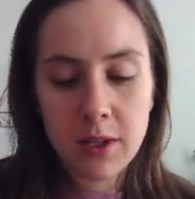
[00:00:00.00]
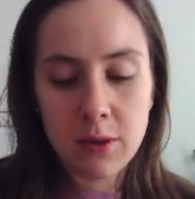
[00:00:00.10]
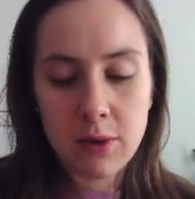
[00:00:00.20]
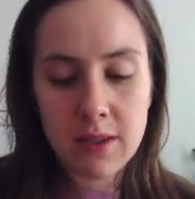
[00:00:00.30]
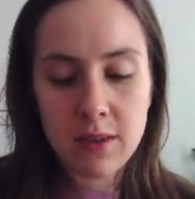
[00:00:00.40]

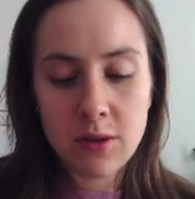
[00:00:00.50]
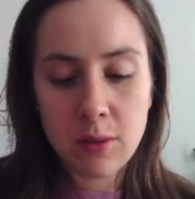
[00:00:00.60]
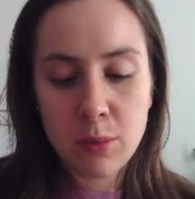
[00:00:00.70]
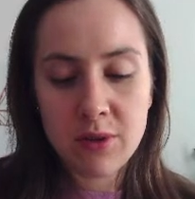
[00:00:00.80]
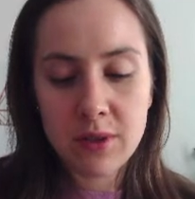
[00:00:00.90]
Greater
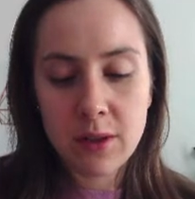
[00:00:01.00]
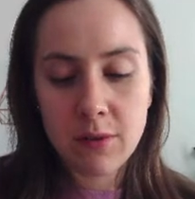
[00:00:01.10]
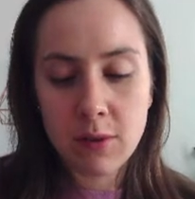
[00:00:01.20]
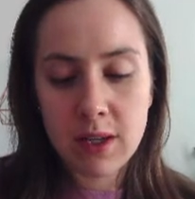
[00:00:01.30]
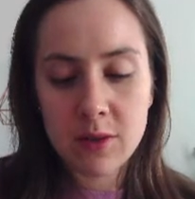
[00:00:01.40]
composting of
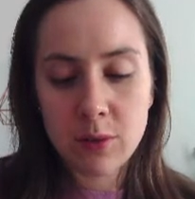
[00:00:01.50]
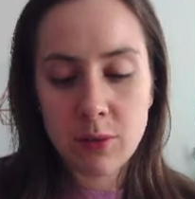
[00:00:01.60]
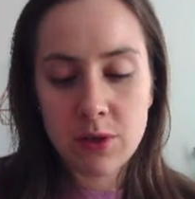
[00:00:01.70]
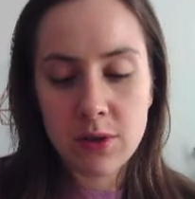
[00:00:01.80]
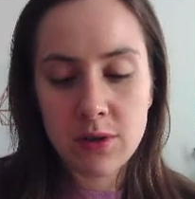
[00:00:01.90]
waste would
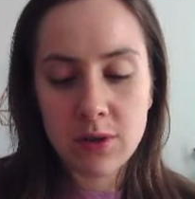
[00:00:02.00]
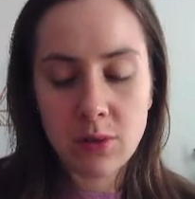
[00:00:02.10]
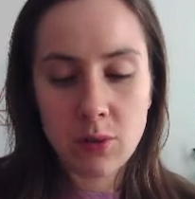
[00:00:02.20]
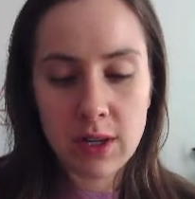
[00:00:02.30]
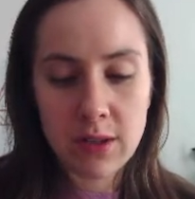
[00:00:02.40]
reduce the
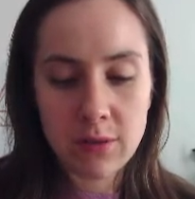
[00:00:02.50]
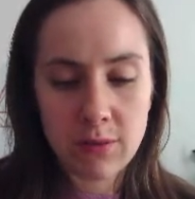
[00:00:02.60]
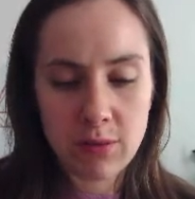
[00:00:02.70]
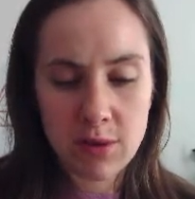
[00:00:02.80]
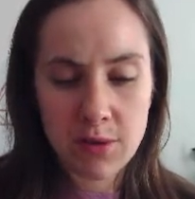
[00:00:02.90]
rate of
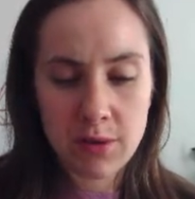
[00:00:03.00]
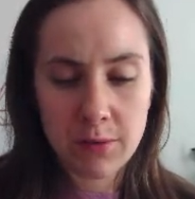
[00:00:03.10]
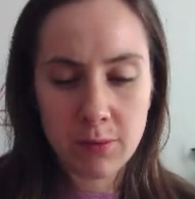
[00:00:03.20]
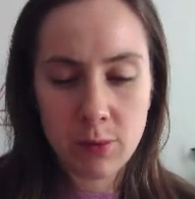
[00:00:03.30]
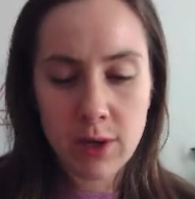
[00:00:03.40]
growth
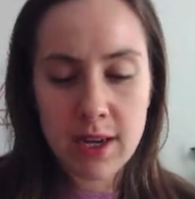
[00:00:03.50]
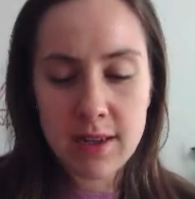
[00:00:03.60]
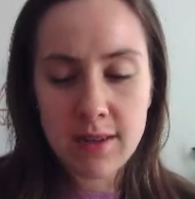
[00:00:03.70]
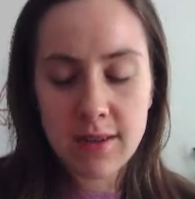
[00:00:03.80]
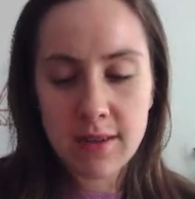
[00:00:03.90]
of
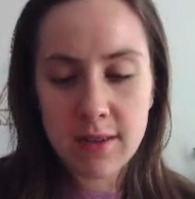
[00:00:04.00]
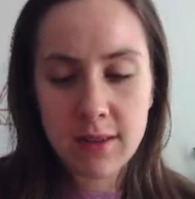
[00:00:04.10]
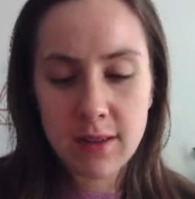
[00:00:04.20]
waste.